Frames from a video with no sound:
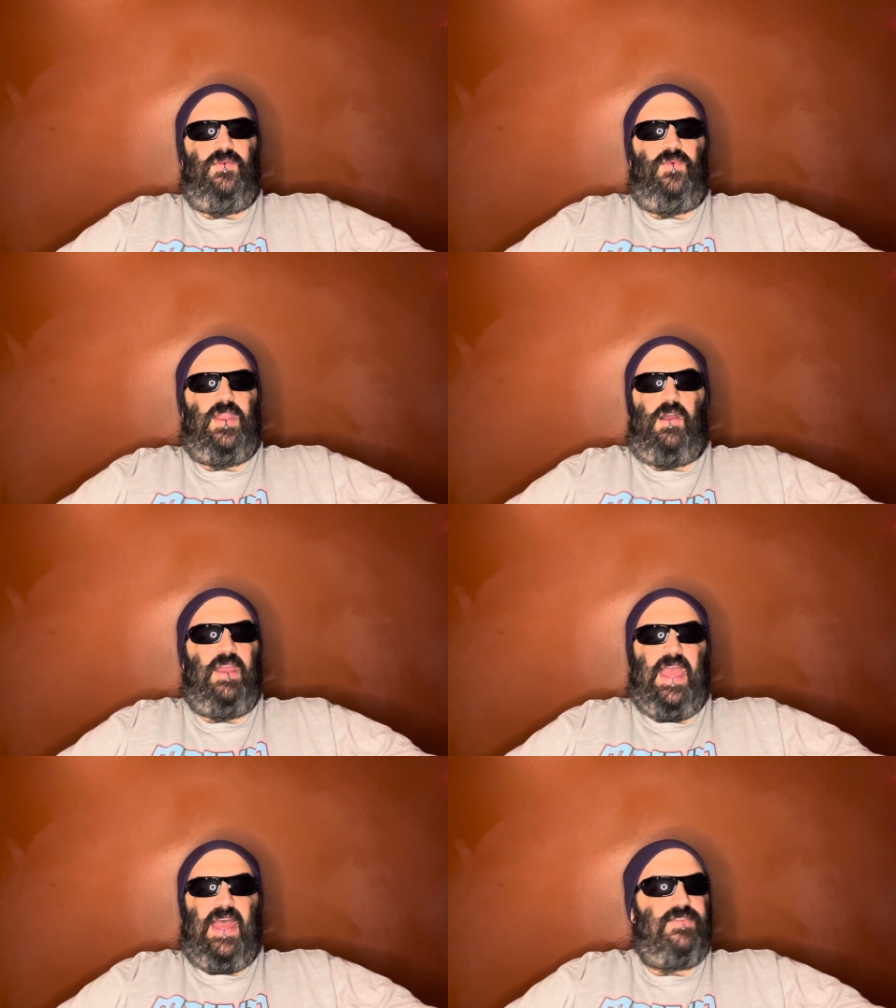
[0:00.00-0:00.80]
what
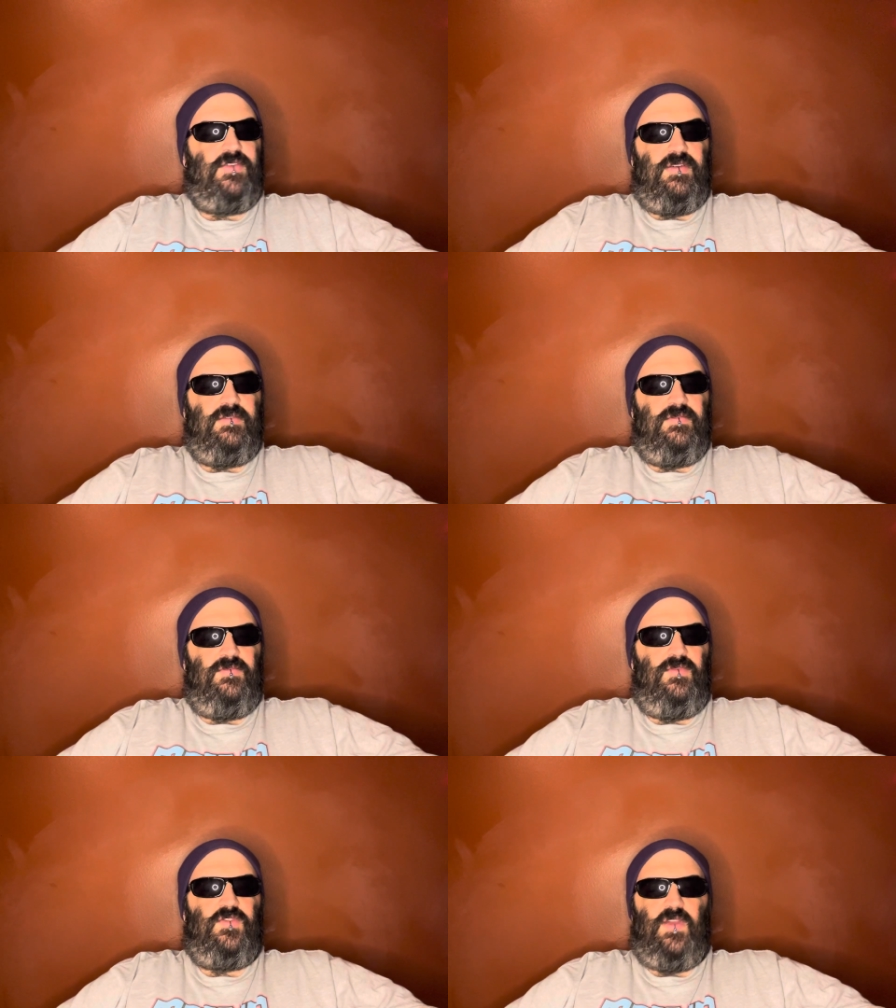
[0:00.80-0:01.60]
Ari Aster
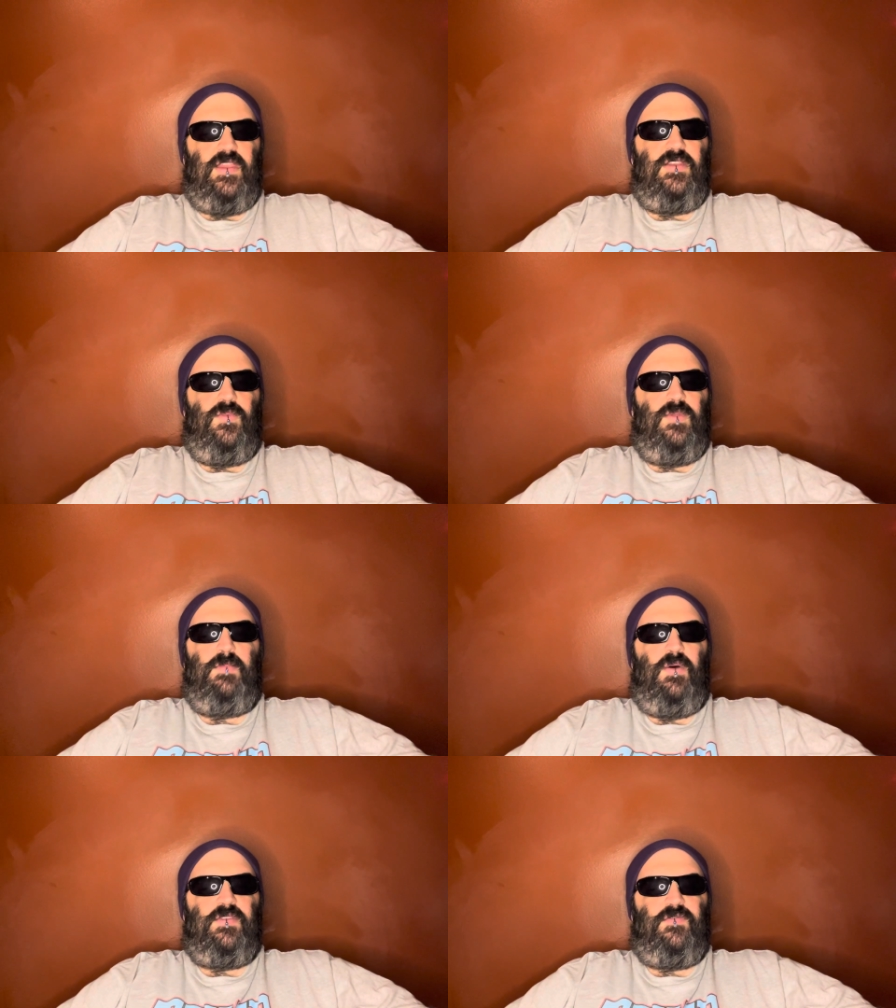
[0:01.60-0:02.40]
was trying to do with
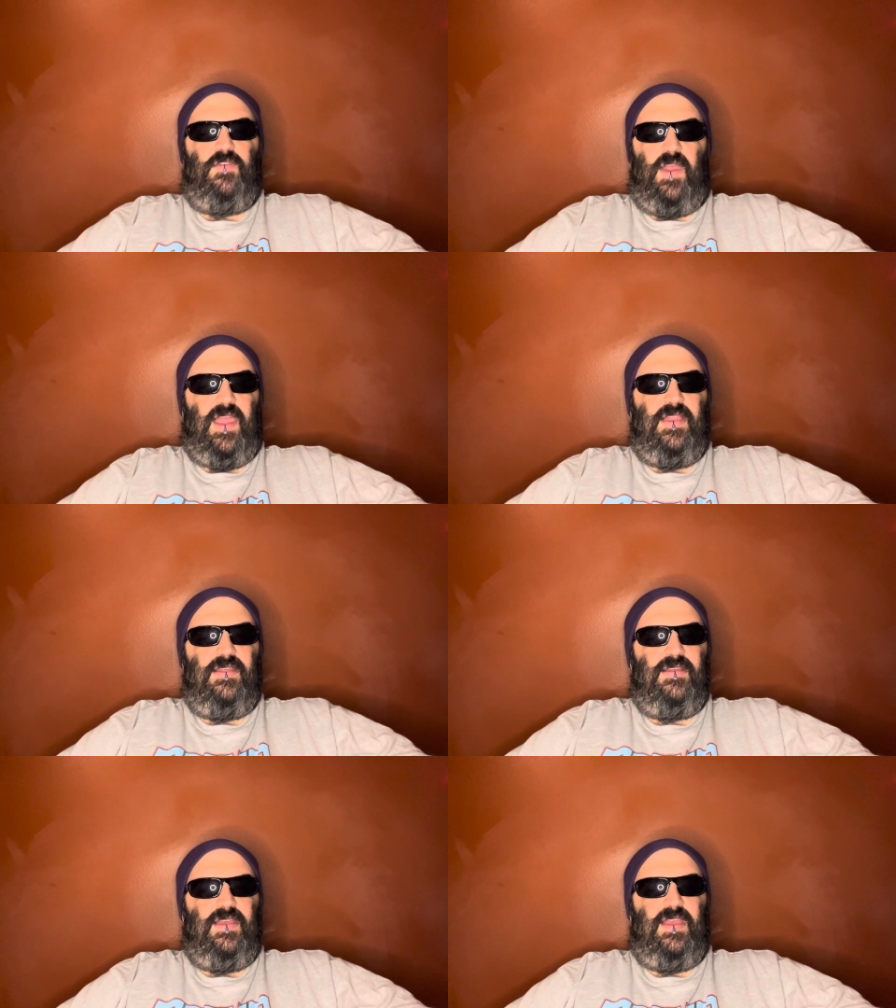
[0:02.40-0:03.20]
Beau is Afraid
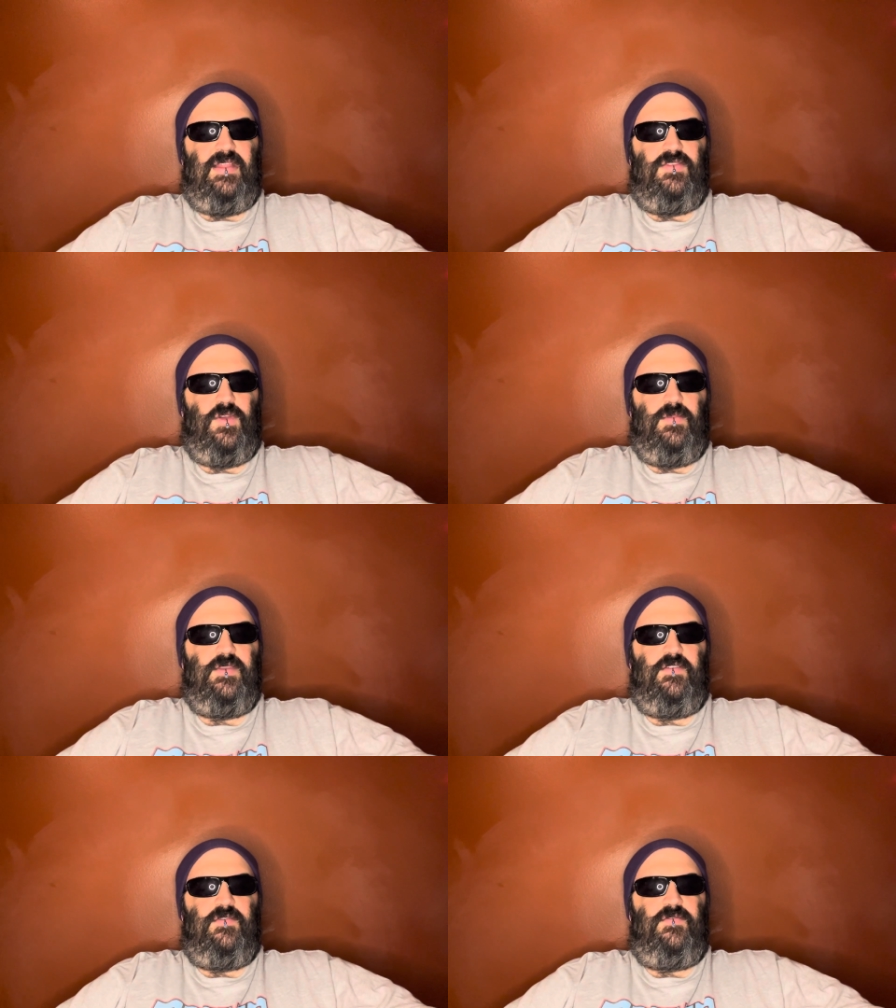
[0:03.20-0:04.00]
in
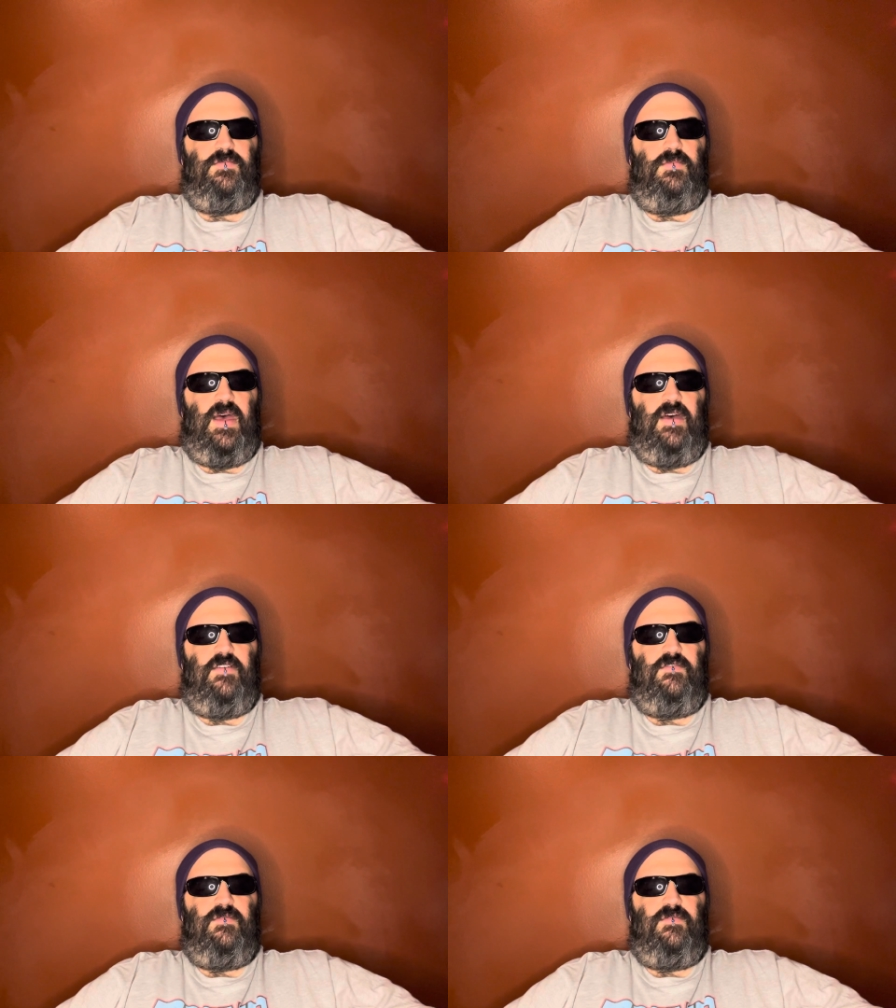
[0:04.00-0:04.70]
terms of uh,